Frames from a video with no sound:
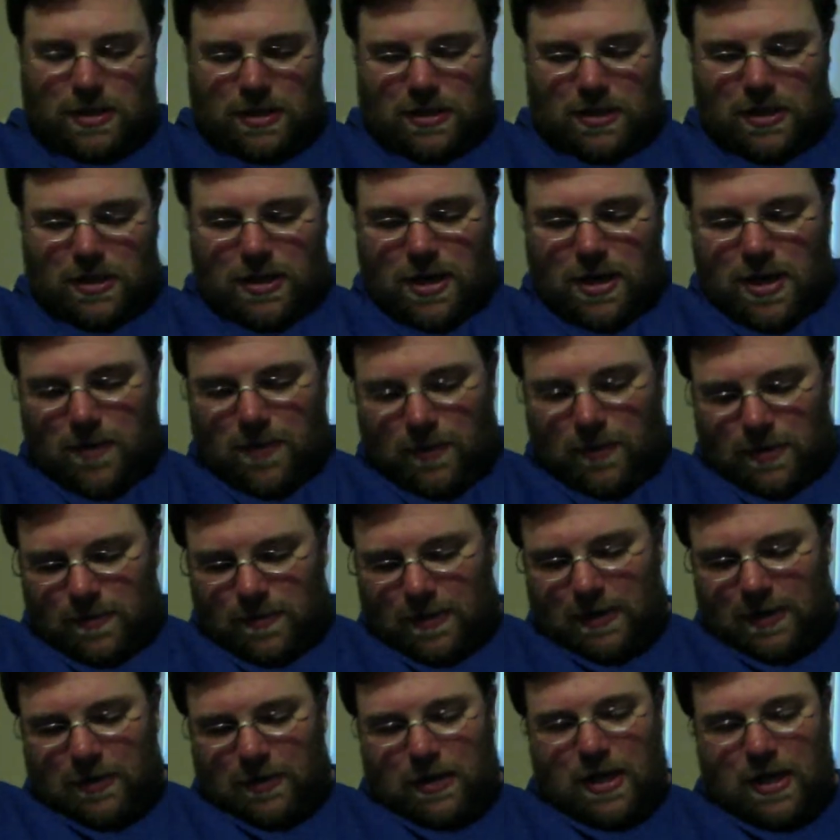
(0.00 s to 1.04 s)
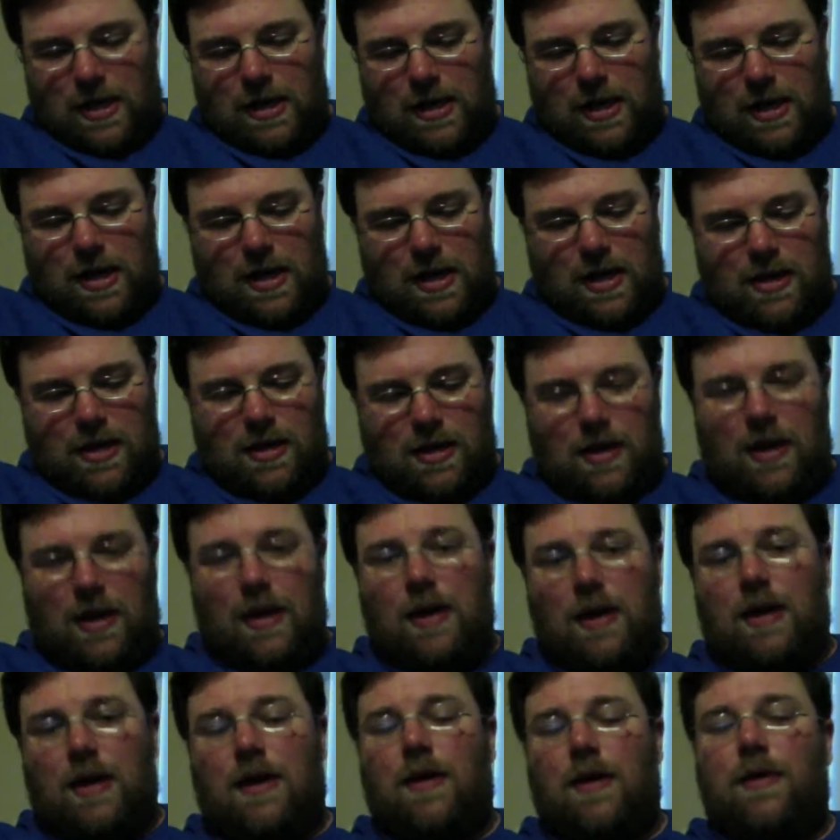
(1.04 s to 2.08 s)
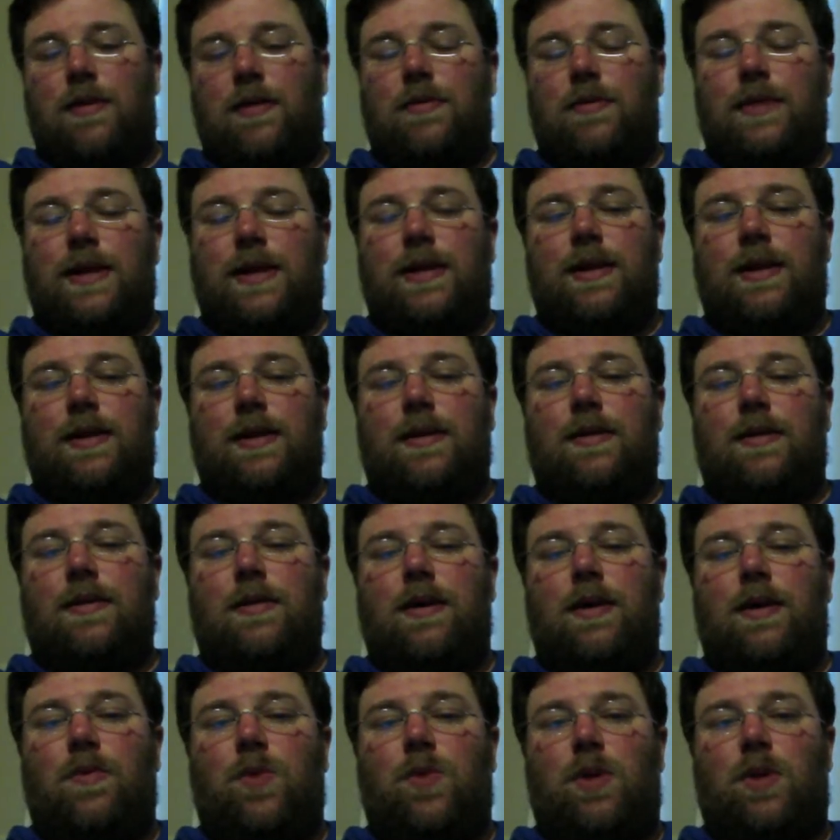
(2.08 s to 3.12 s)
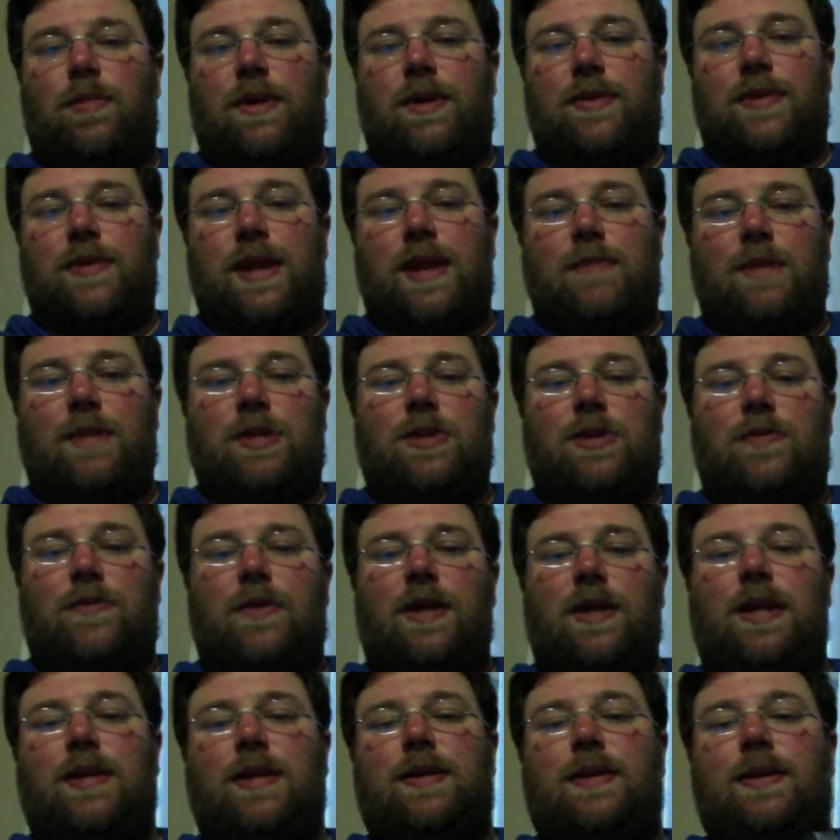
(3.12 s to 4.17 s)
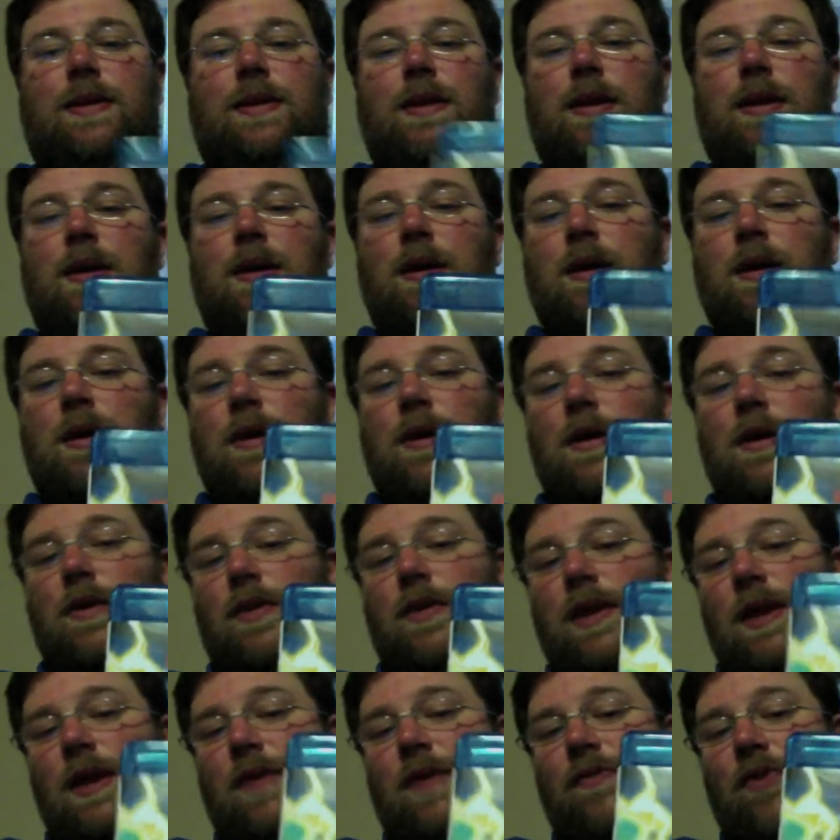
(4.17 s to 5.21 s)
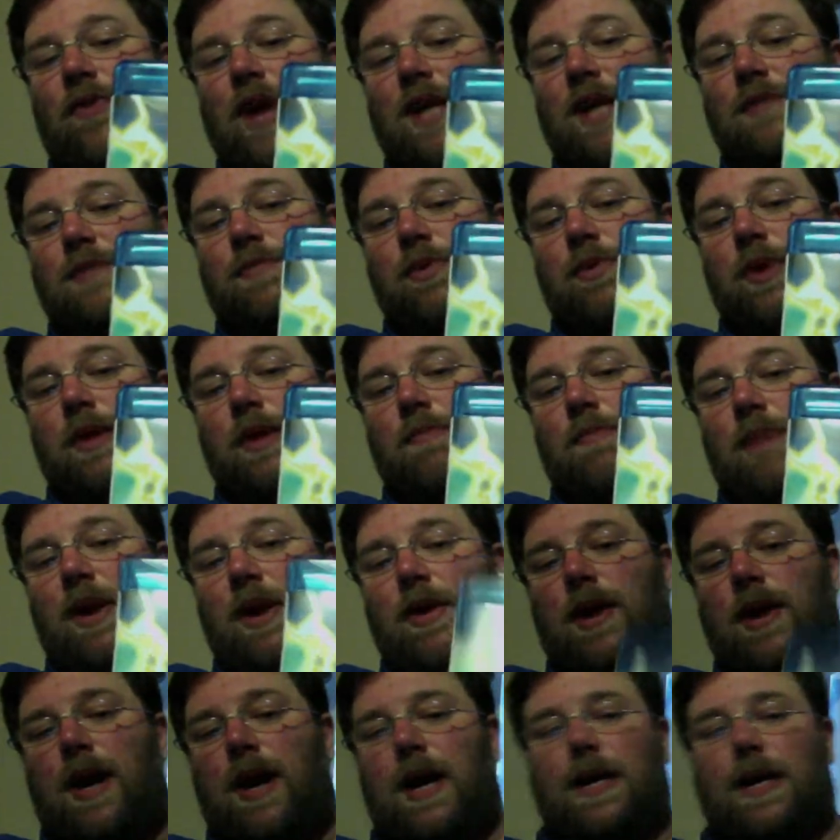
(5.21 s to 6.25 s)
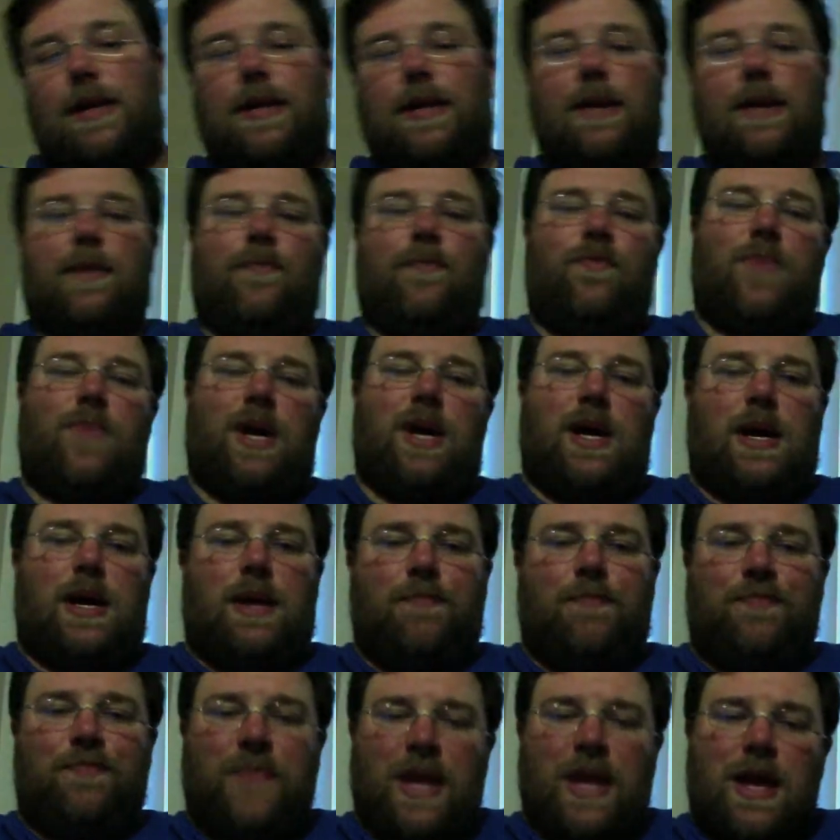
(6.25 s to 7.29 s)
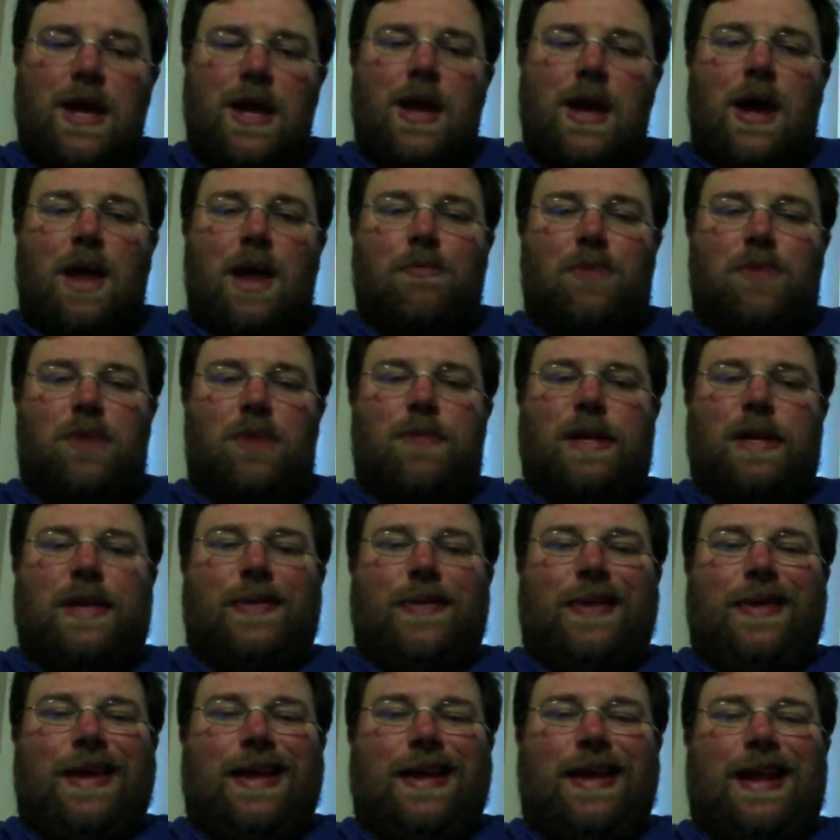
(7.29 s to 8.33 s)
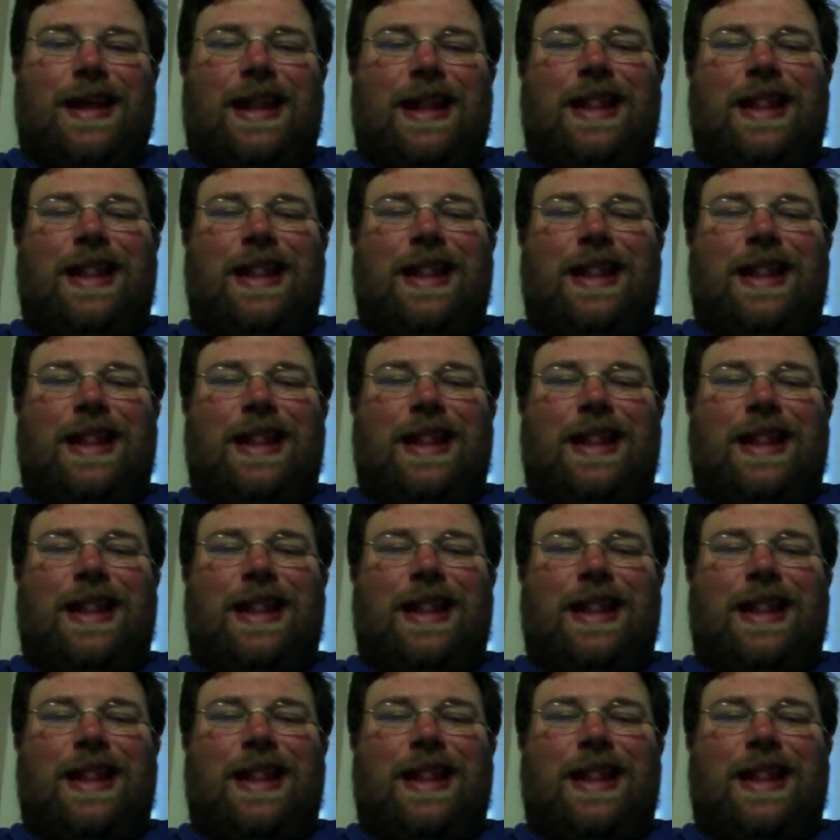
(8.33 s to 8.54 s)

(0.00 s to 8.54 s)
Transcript: Today we're going to be looking at the recent Warner Brothers animation release, the Flashpoint Paradox. I'm going to be doing